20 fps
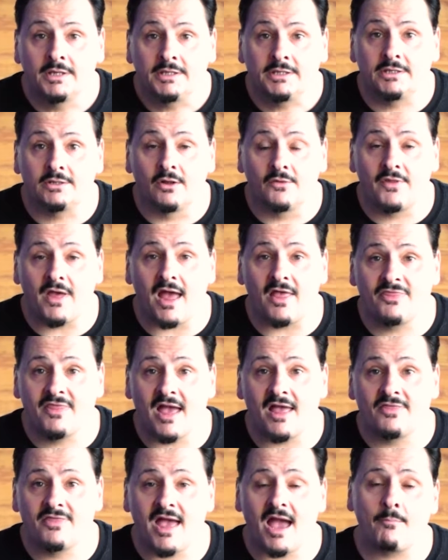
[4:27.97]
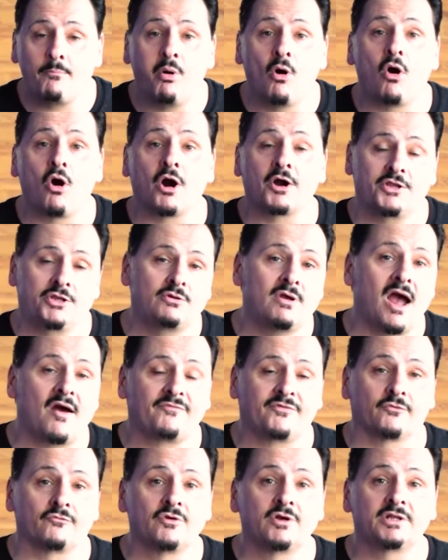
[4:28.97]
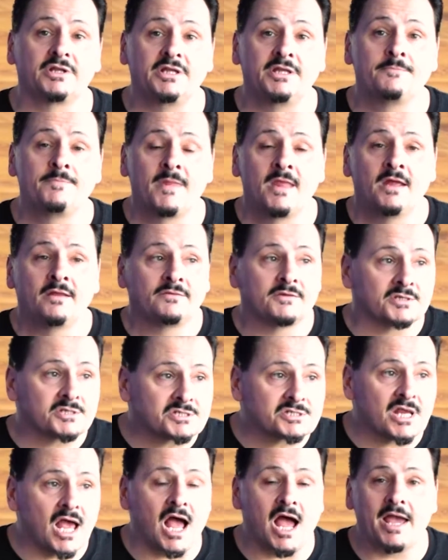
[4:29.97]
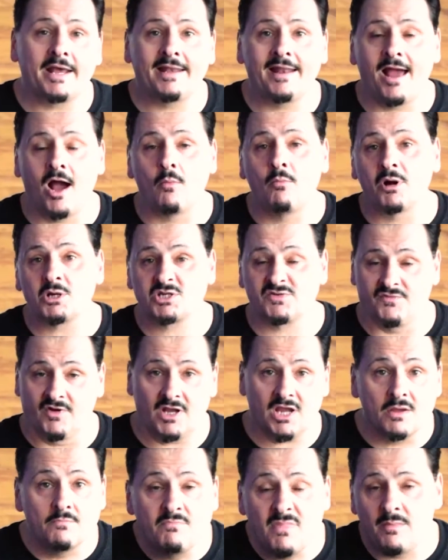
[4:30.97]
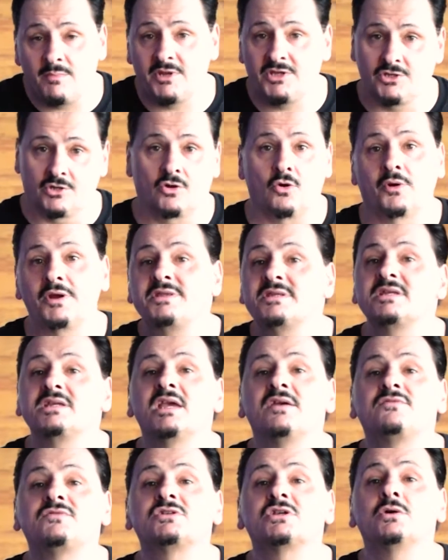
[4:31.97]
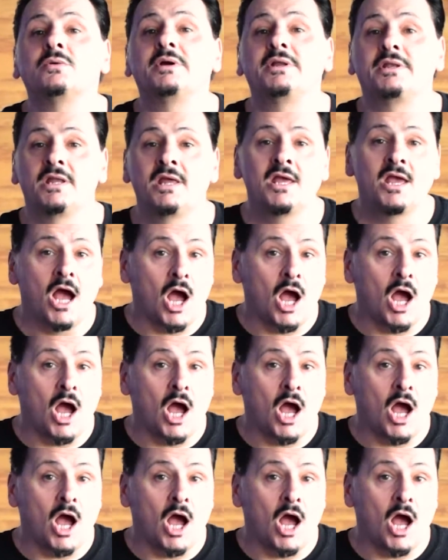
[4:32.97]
that part you have to really decide how much of a commitment you're going to give to it,